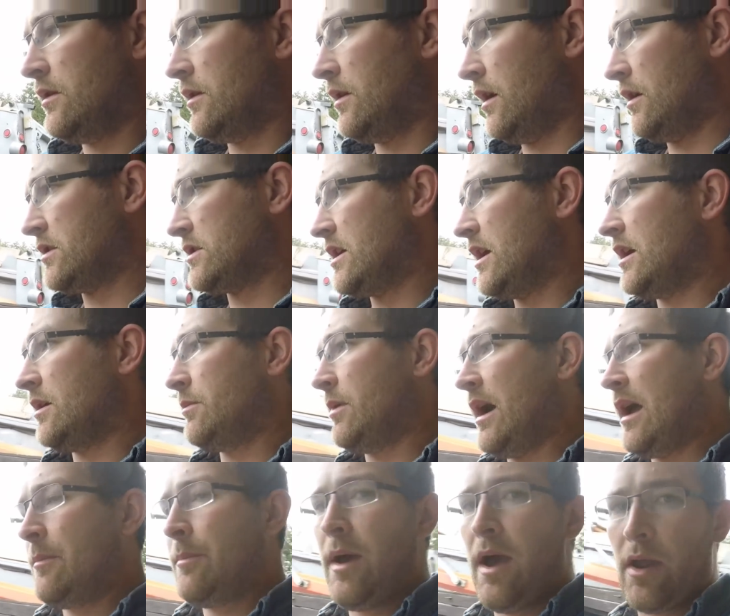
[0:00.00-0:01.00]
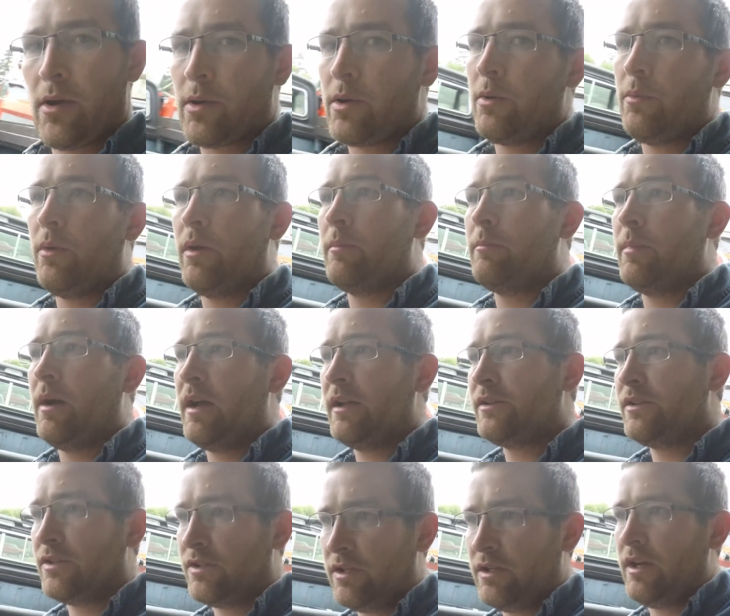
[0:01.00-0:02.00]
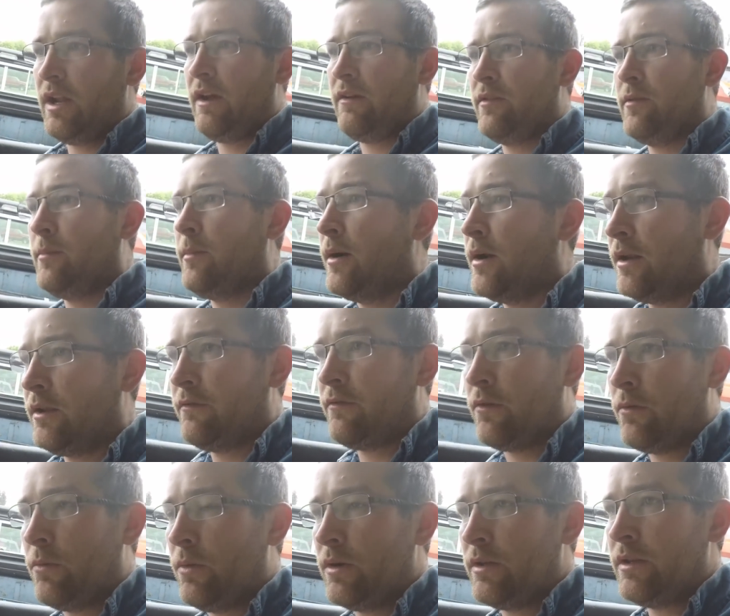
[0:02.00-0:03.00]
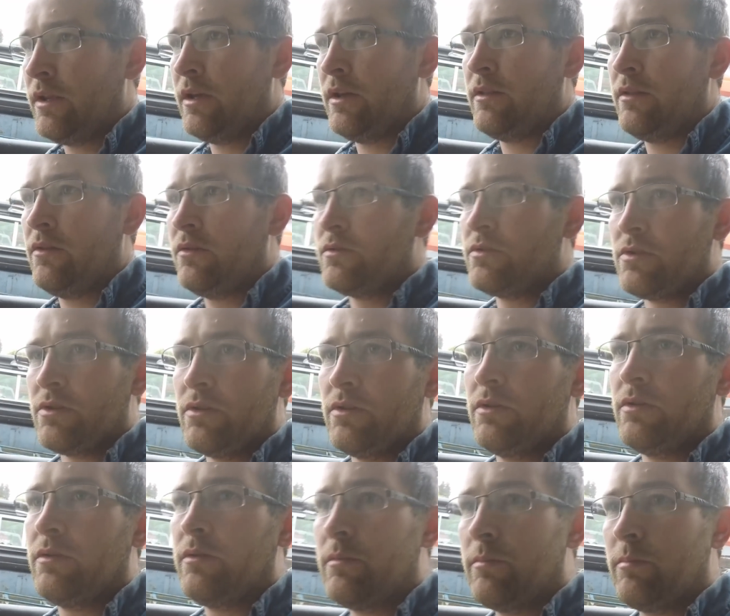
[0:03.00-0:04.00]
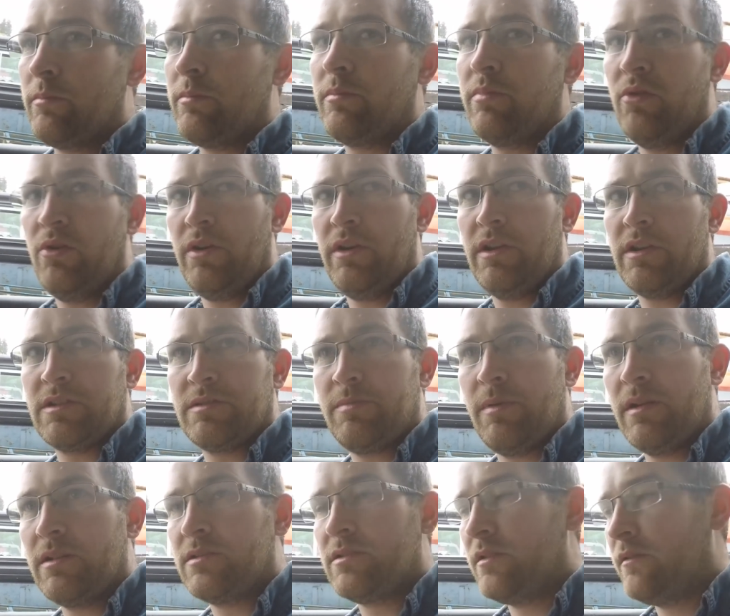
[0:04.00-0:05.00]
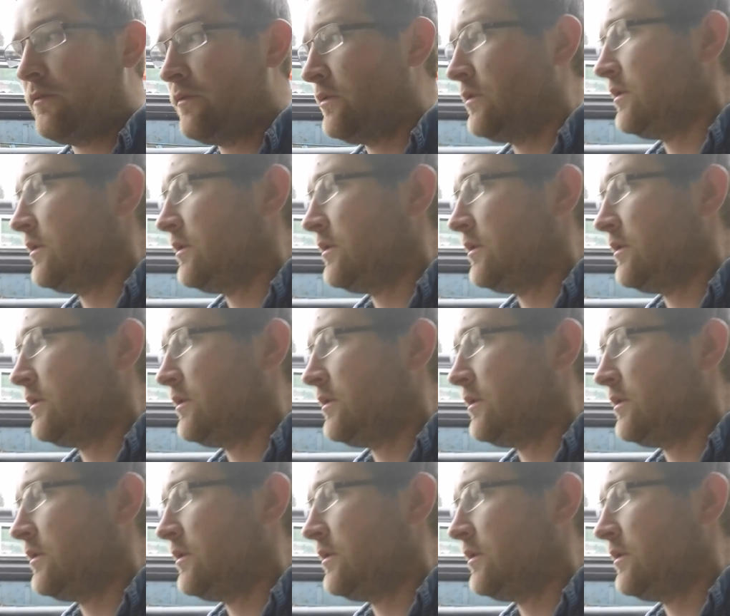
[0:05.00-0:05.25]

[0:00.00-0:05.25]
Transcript: I was gonna buy a battery one, but I just didn't have the money for one yet. Those are pretty expensive.